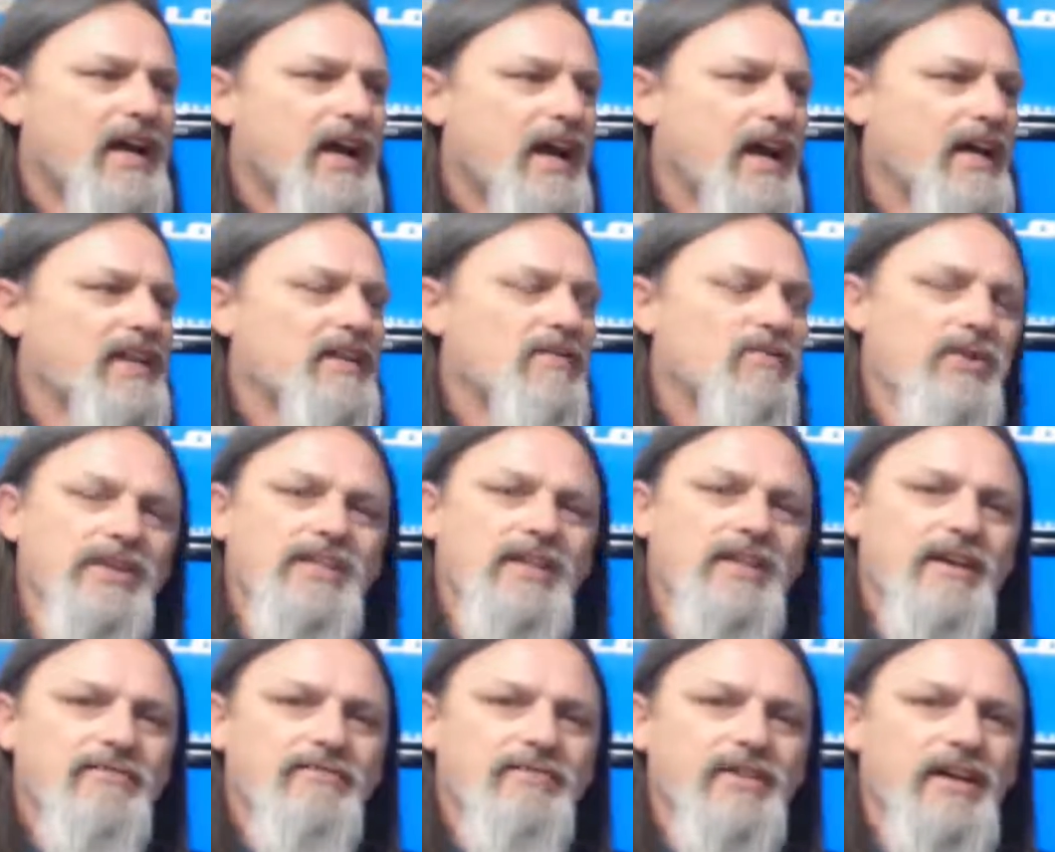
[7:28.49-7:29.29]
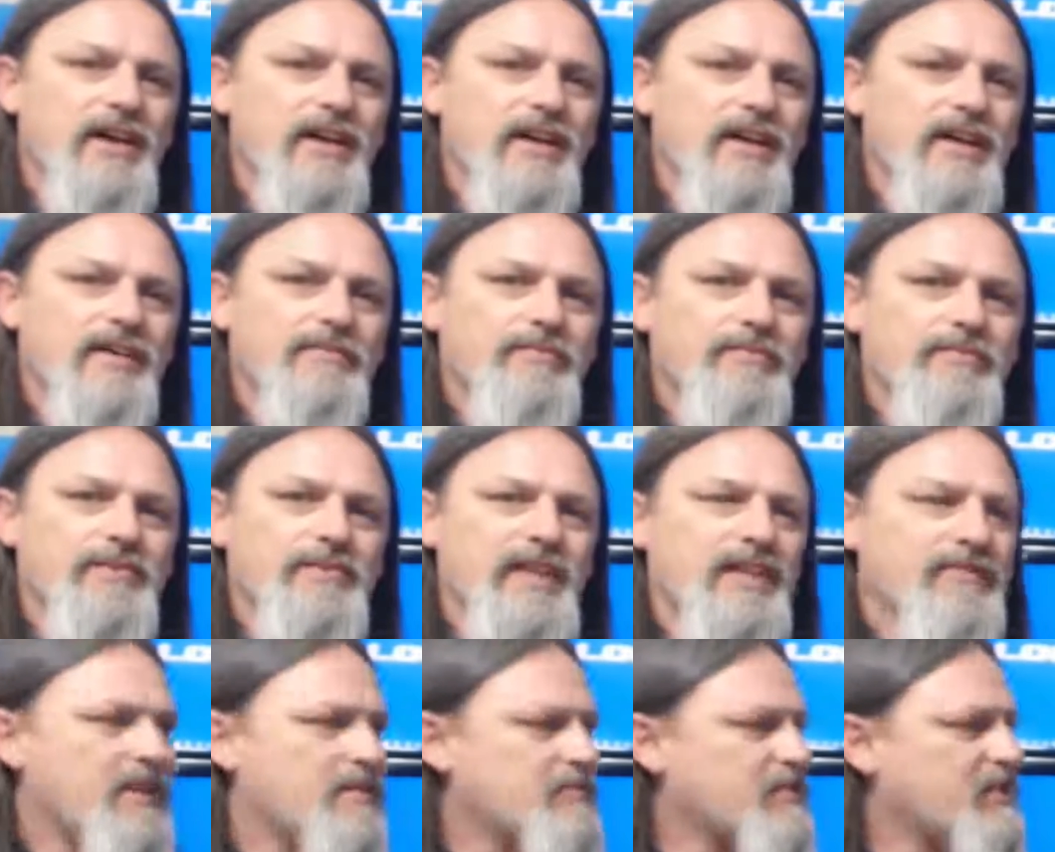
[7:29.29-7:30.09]
And then once I've done it,
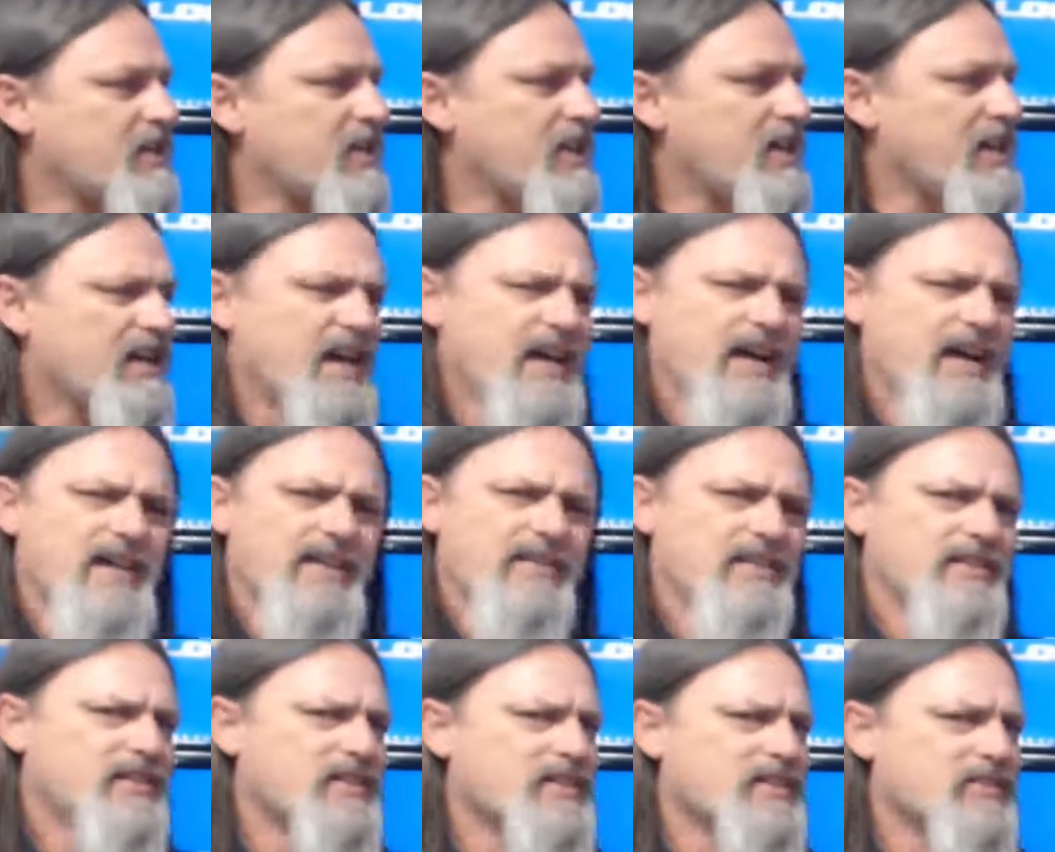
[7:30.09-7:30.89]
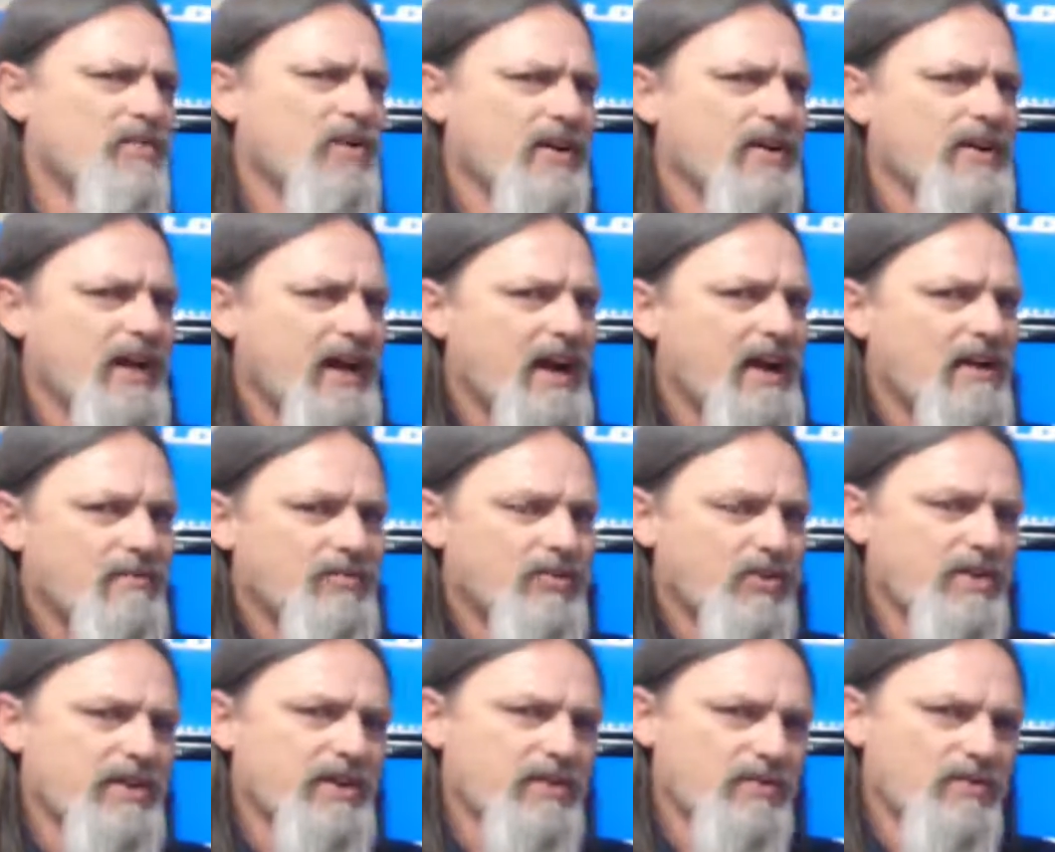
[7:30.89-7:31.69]
if I'm saying, hey, this is working out
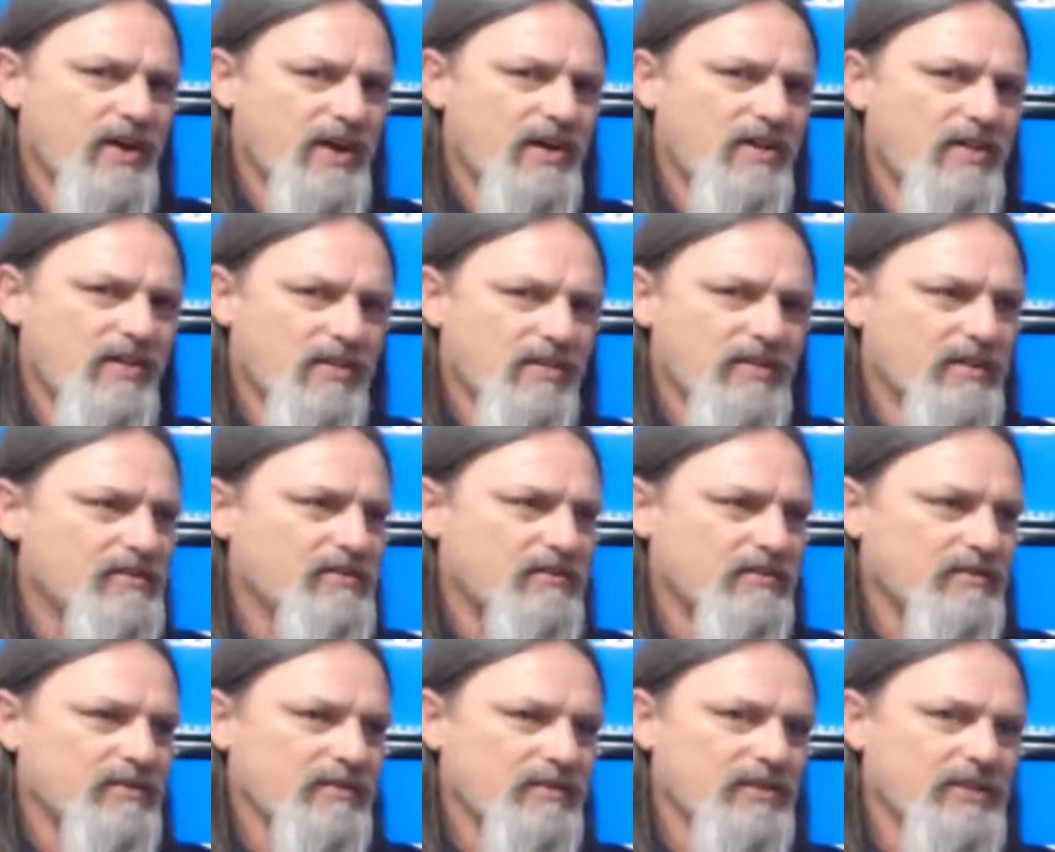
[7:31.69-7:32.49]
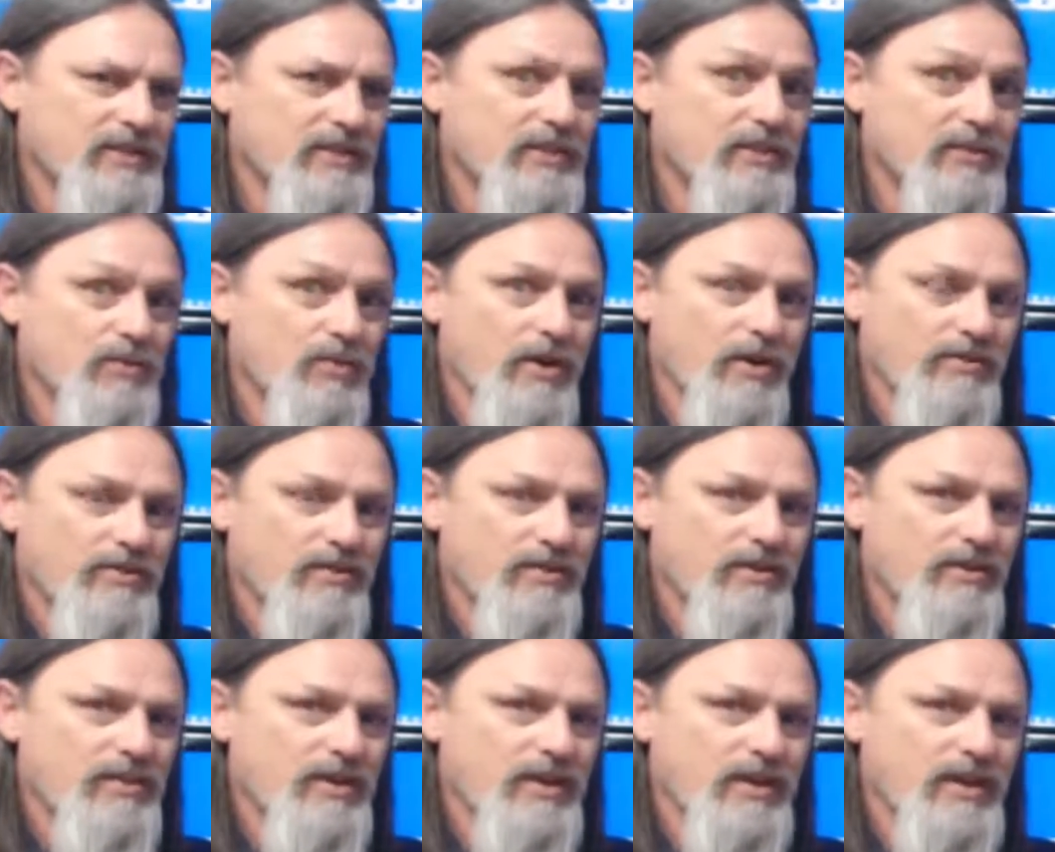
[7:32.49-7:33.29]
pretty well, this is
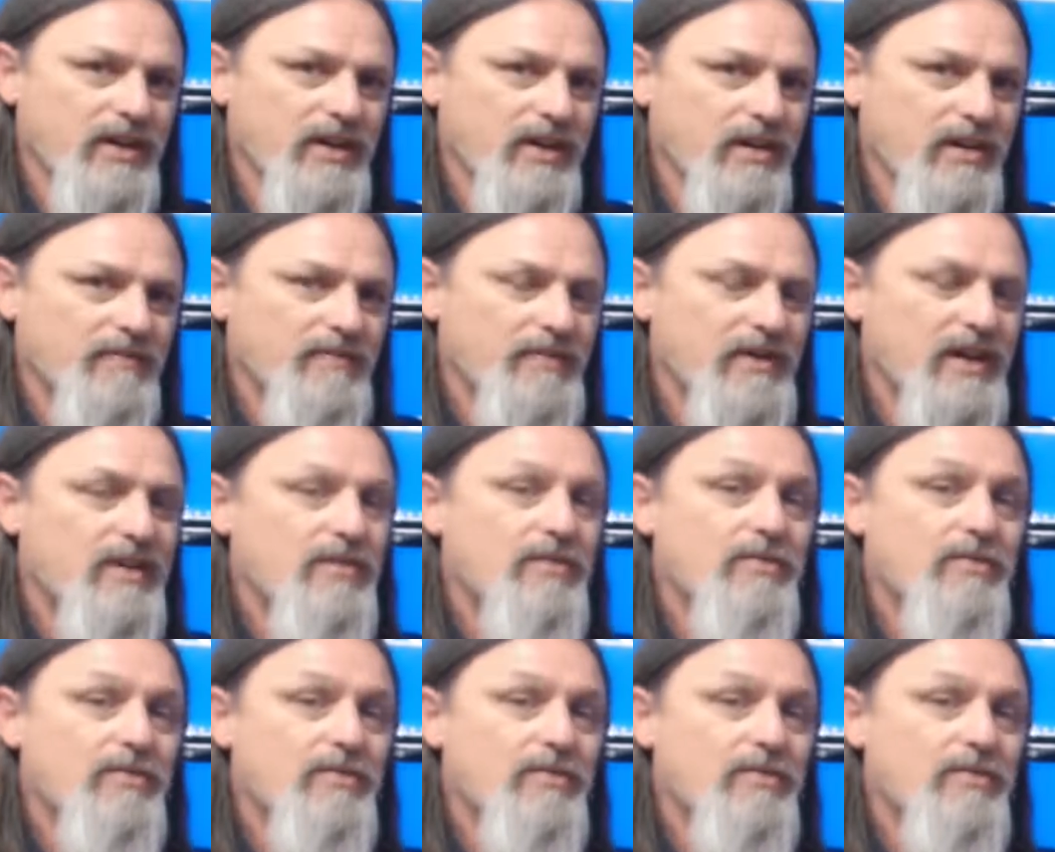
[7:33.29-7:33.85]
worth doing here,